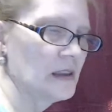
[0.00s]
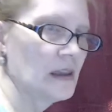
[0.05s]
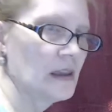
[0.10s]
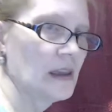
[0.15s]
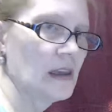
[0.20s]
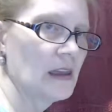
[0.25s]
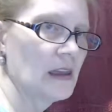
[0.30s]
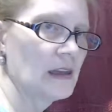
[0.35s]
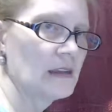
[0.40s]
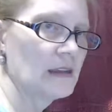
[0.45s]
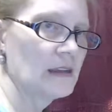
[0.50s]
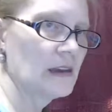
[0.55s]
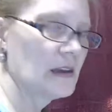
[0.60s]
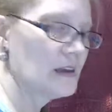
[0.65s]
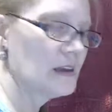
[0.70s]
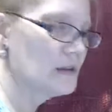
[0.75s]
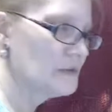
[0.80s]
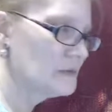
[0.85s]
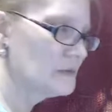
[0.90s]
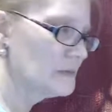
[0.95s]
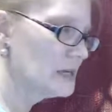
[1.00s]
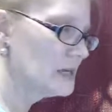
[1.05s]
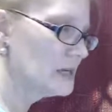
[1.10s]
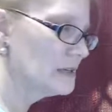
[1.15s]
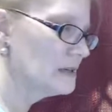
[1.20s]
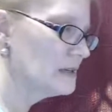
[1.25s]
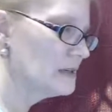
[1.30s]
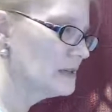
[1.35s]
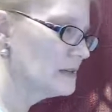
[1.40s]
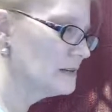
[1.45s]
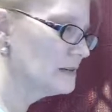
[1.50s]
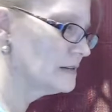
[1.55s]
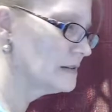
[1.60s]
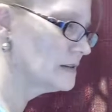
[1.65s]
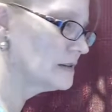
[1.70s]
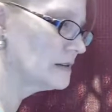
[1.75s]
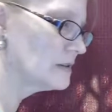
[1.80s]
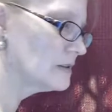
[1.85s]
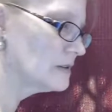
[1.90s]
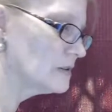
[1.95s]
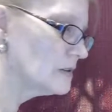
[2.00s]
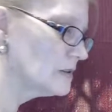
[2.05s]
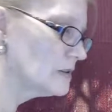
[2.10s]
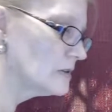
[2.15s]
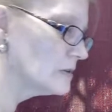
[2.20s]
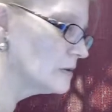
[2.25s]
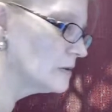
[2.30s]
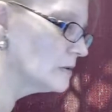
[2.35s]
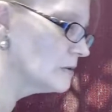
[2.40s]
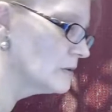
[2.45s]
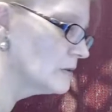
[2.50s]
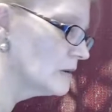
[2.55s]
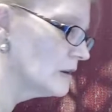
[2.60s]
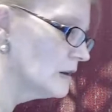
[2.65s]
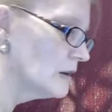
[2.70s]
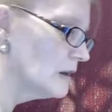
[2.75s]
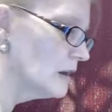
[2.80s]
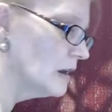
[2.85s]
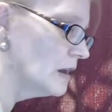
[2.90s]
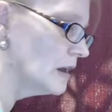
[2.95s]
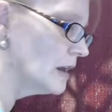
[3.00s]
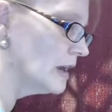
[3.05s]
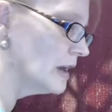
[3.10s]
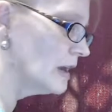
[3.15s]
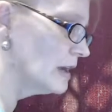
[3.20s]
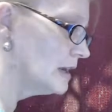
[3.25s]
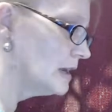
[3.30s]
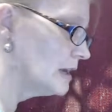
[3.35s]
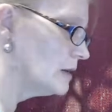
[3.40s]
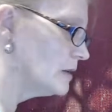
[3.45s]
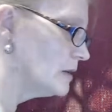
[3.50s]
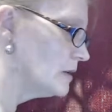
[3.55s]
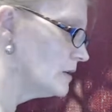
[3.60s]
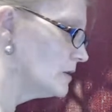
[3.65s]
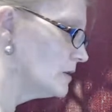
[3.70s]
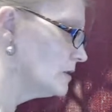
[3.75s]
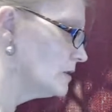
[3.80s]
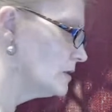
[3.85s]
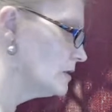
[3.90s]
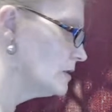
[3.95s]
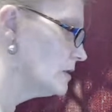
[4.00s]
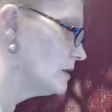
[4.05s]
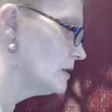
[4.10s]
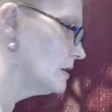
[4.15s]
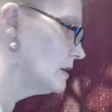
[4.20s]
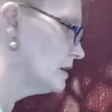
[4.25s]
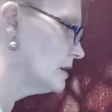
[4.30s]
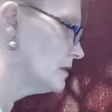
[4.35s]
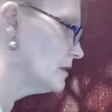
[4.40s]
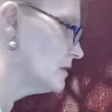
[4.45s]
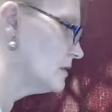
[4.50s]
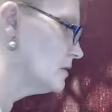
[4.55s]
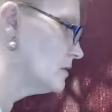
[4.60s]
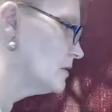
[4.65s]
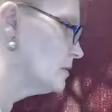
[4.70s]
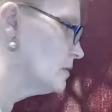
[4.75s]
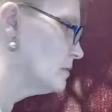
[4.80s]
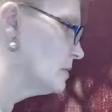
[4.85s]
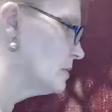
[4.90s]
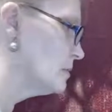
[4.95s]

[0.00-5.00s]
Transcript: And I have made this into it has a loop